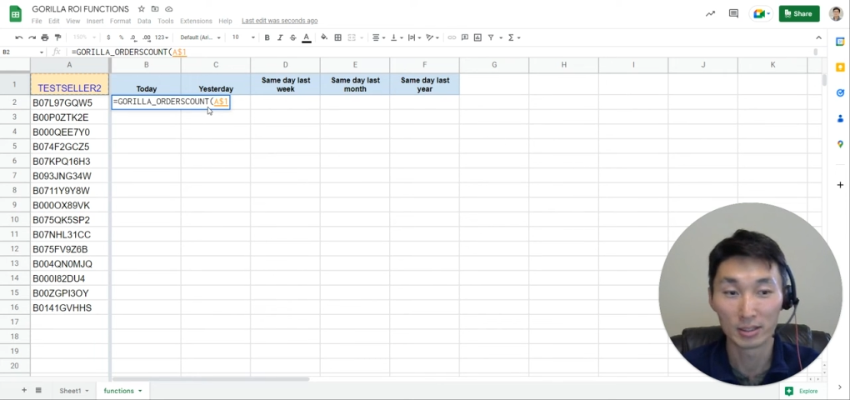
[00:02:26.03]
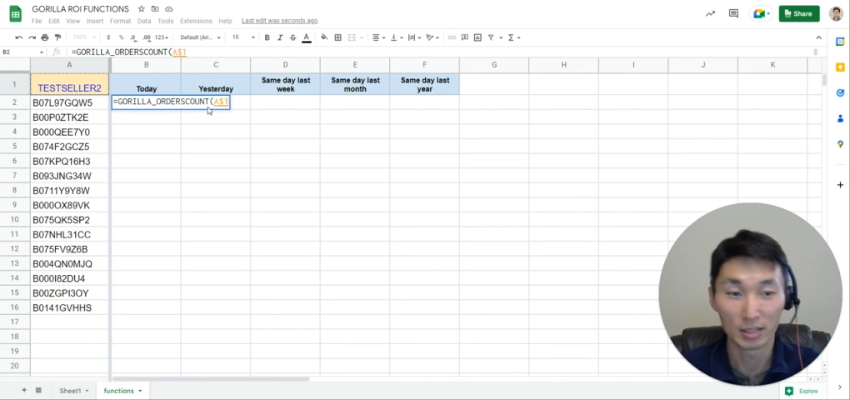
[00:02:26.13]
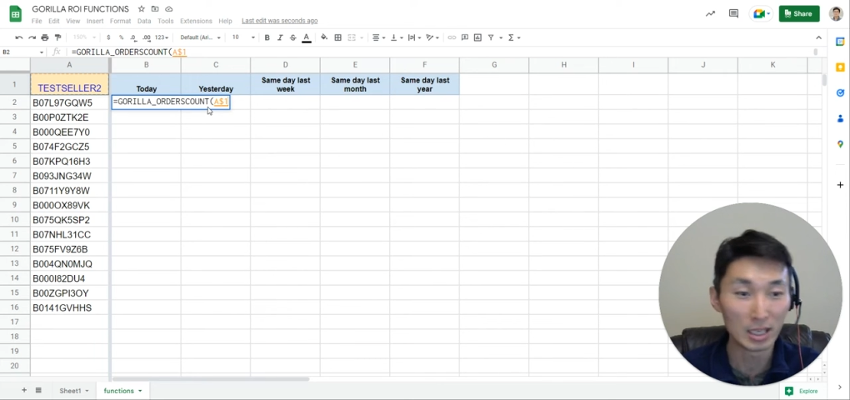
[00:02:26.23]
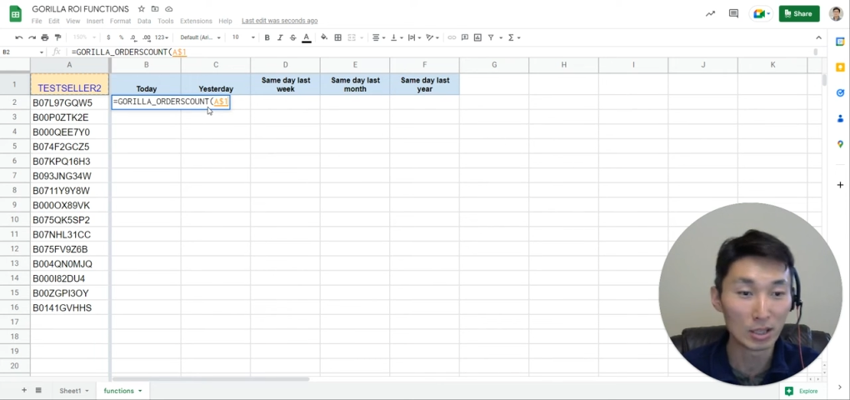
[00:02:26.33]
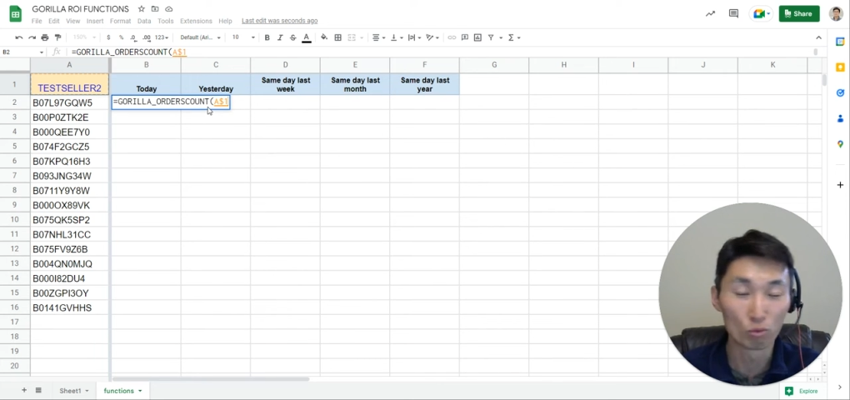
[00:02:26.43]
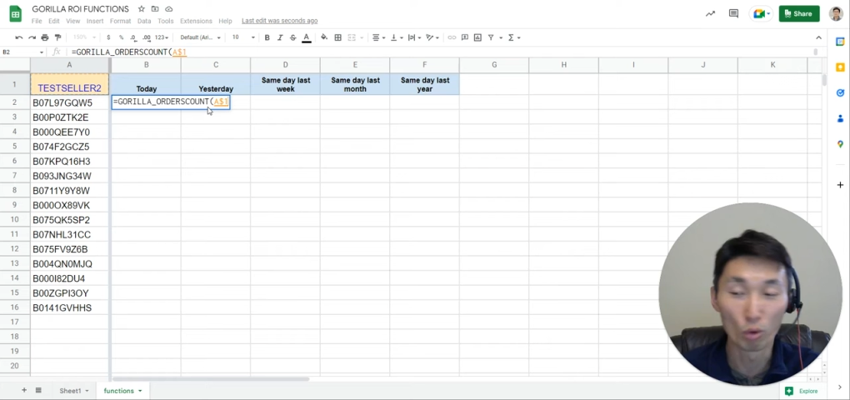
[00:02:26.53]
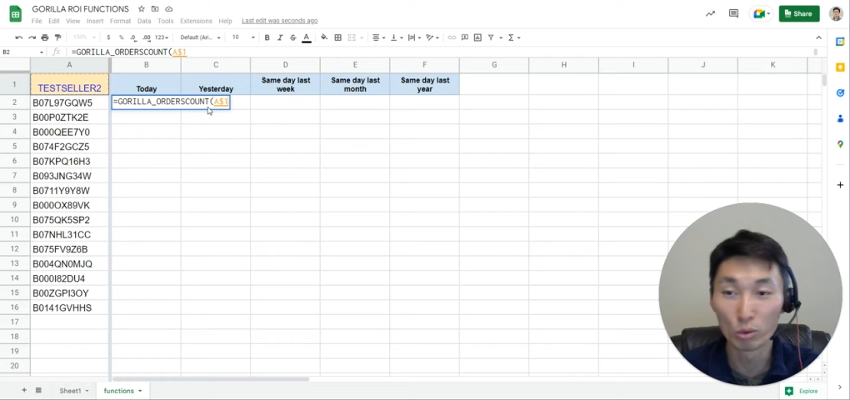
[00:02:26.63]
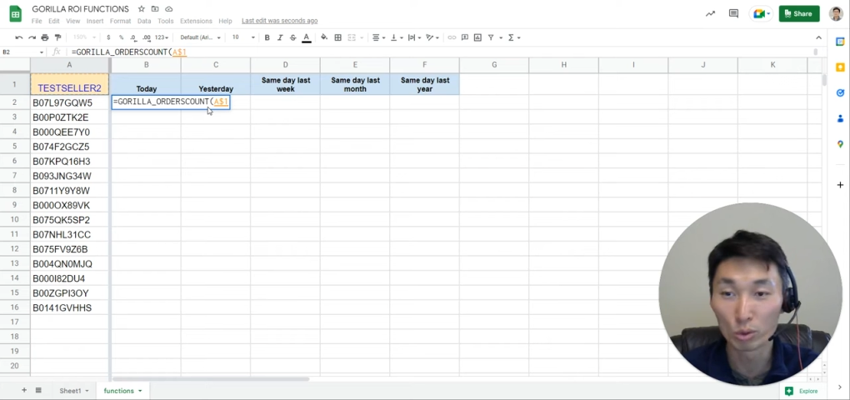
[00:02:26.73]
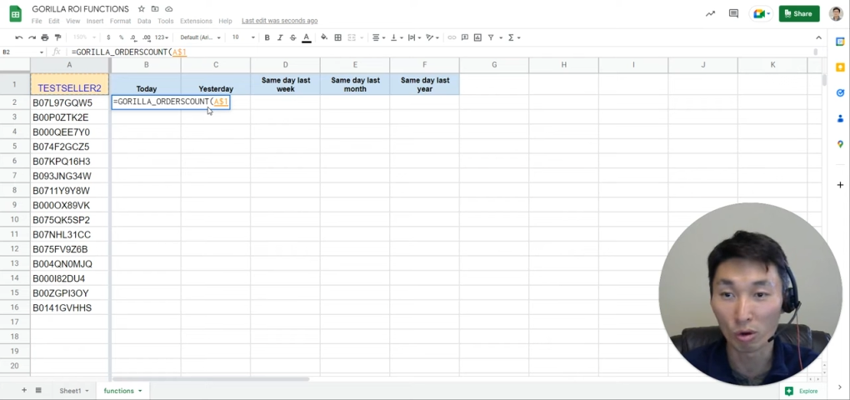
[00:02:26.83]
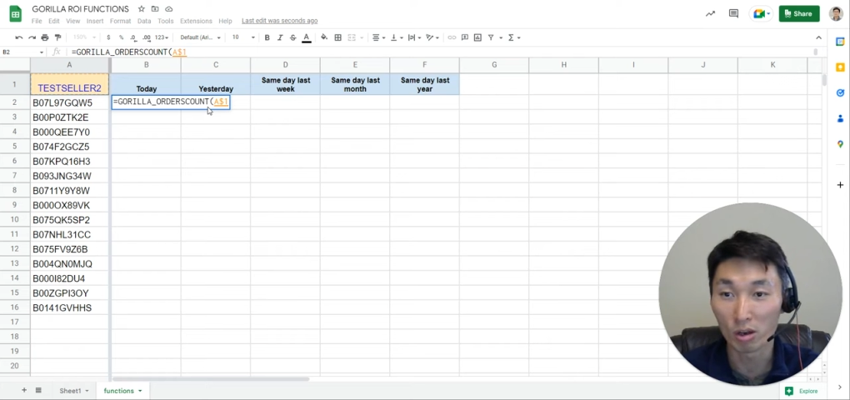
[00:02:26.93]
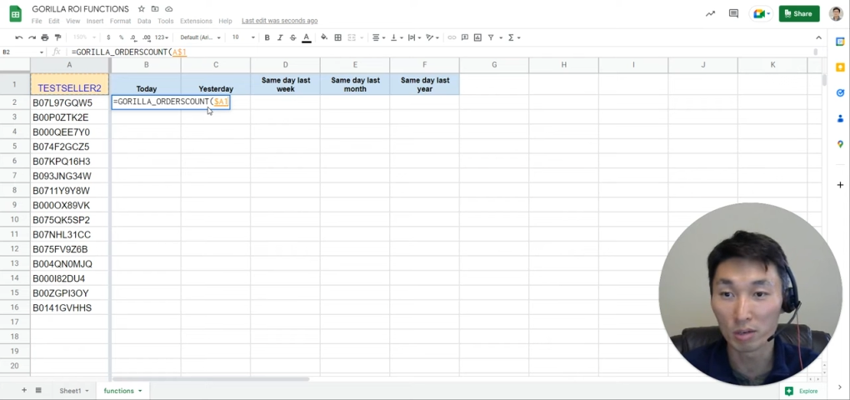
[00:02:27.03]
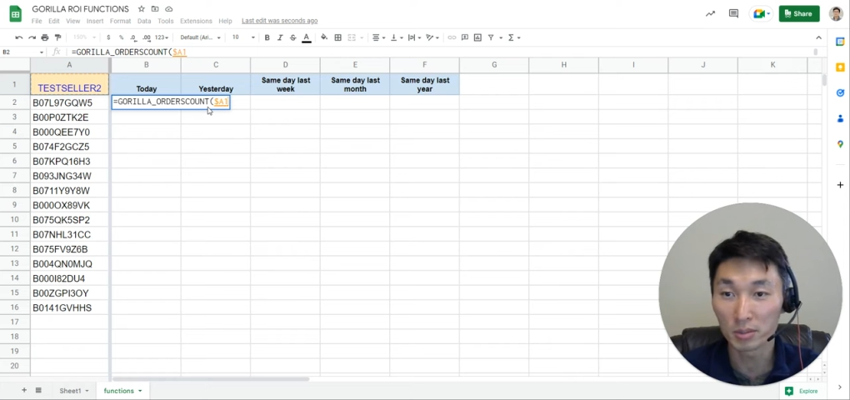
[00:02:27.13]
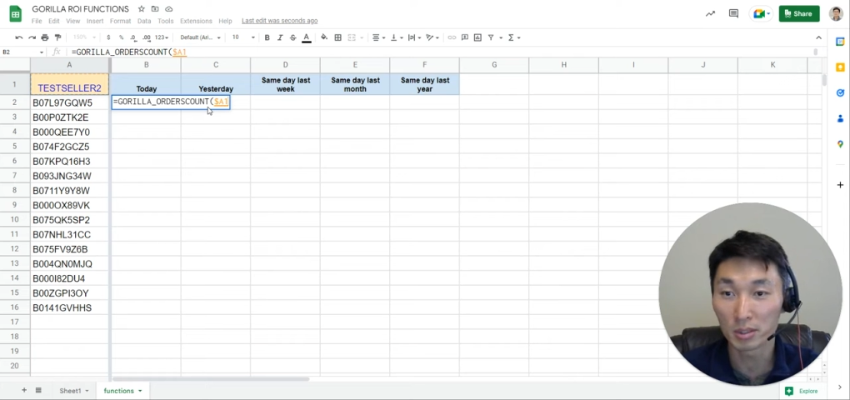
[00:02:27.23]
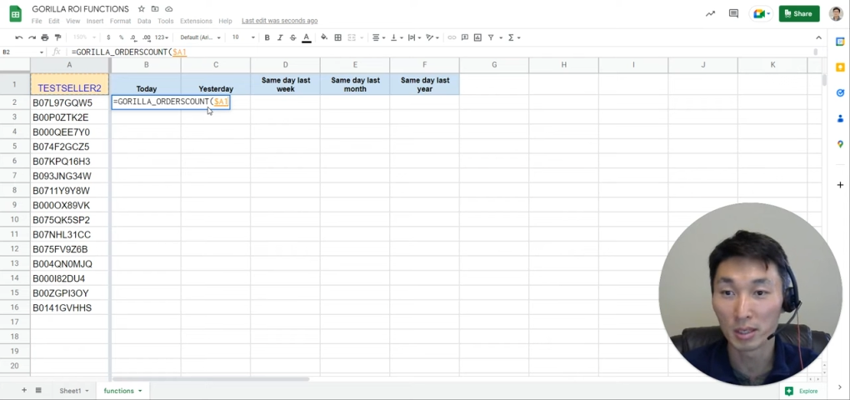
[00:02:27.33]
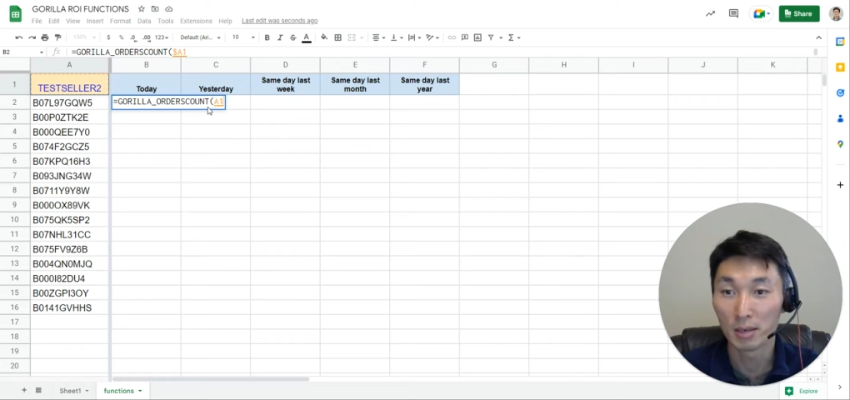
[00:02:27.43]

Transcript: either rows or columns.